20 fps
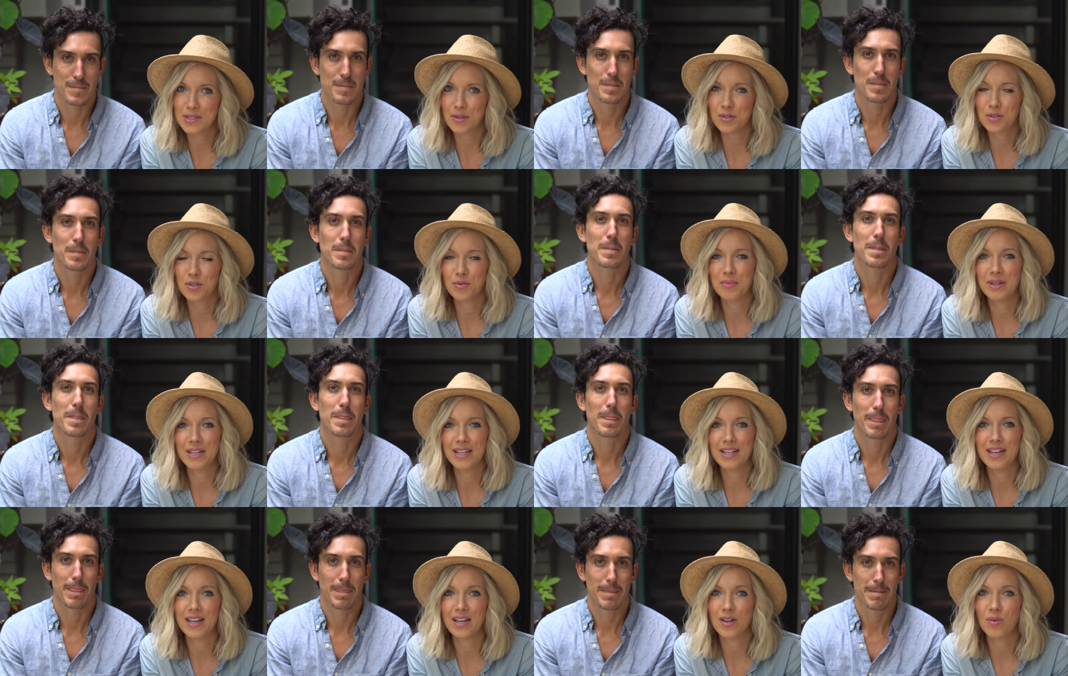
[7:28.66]
Speaker 1: social
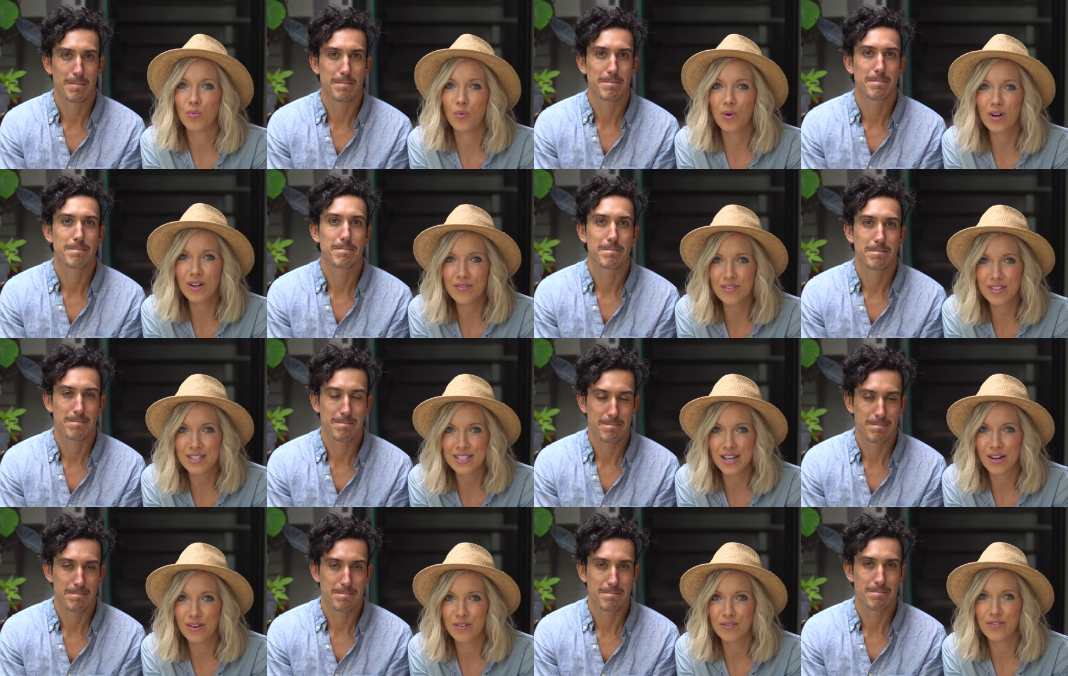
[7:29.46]
media and one of
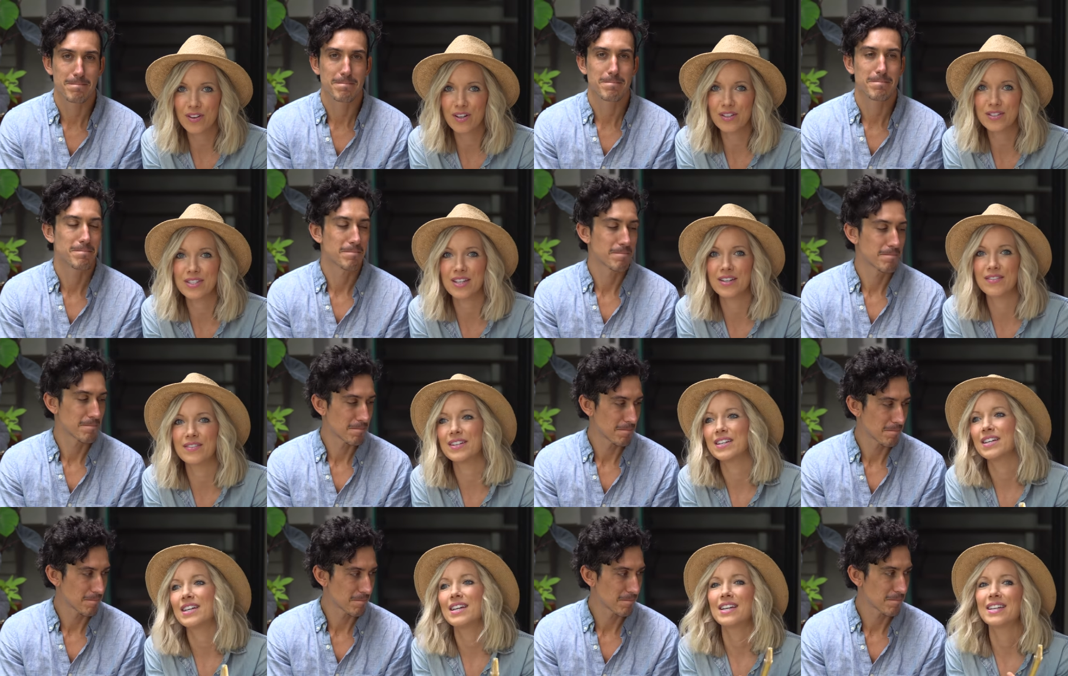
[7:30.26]
the downfalls
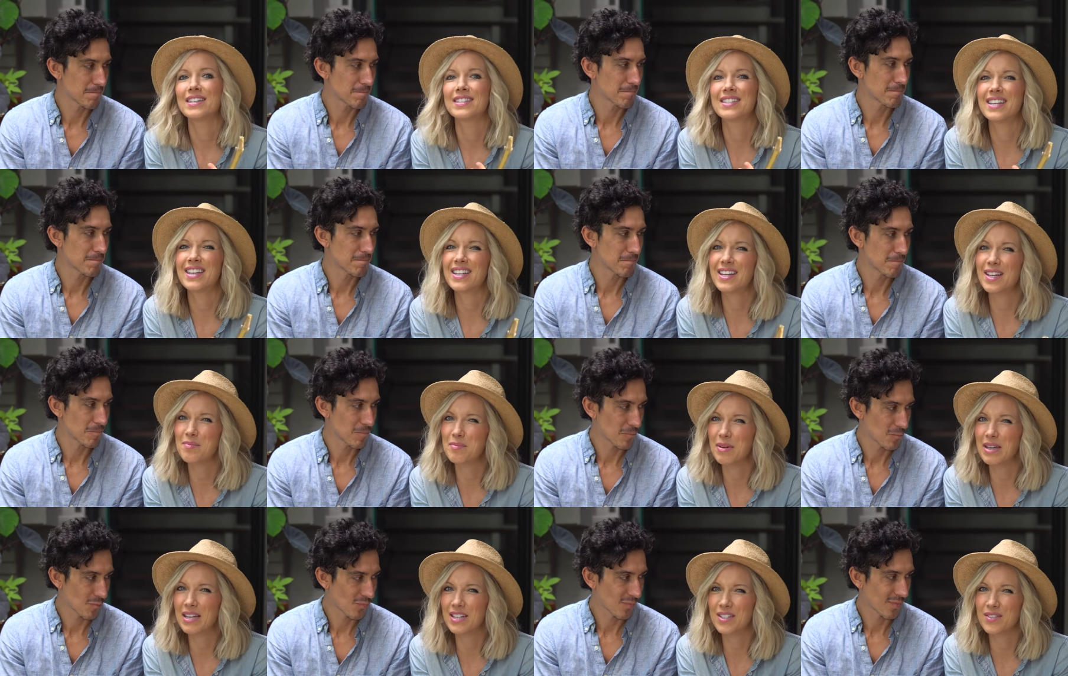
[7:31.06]
of it is that it
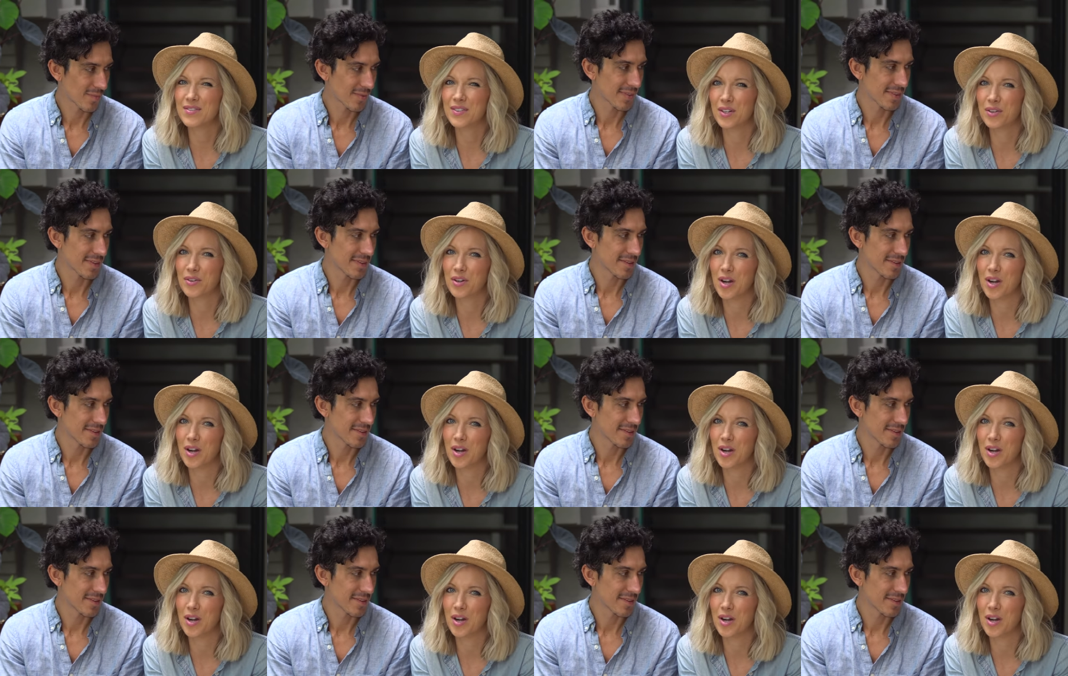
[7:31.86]
can make us feel